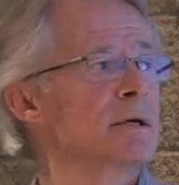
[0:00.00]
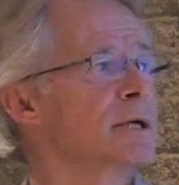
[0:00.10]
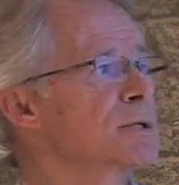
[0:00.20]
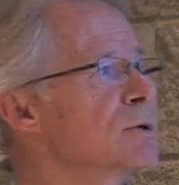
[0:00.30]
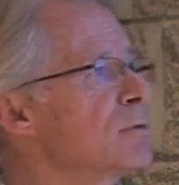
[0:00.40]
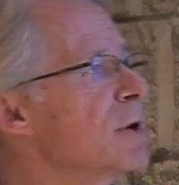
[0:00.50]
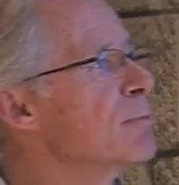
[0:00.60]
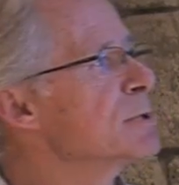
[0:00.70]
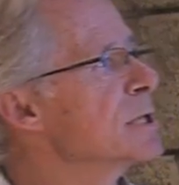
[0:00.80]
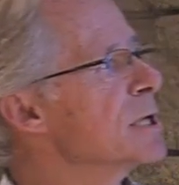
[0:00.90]
it sort of
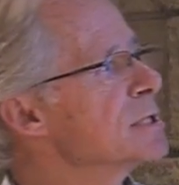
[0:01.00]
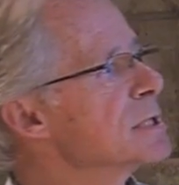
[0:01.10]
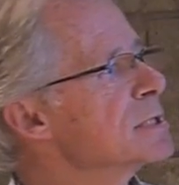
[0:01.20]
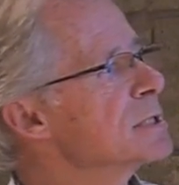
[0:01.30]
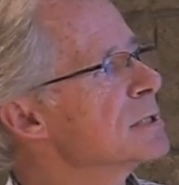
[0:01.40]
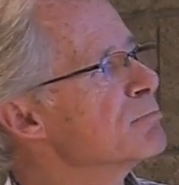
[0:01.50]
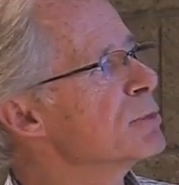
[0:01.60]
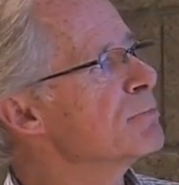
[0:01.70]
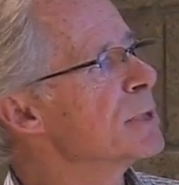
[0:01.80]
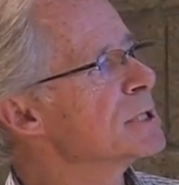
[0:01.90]
represents this
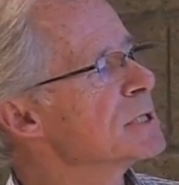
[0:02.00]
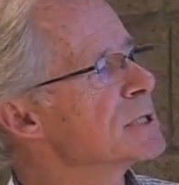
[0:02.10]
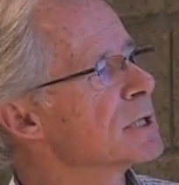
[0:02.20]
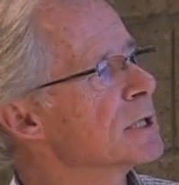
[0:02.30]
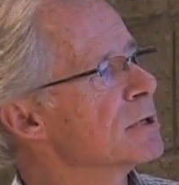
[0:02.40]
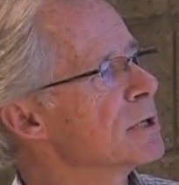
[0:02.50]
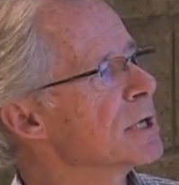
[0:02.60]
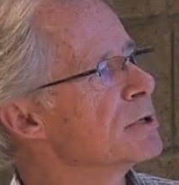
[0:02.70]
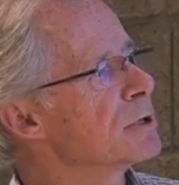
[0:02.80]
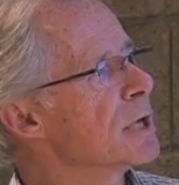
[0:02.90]
business that clearly
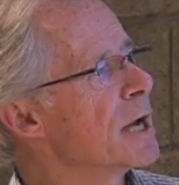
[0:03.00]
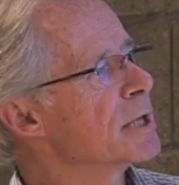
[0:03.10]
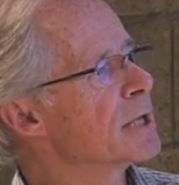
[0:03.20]
underlying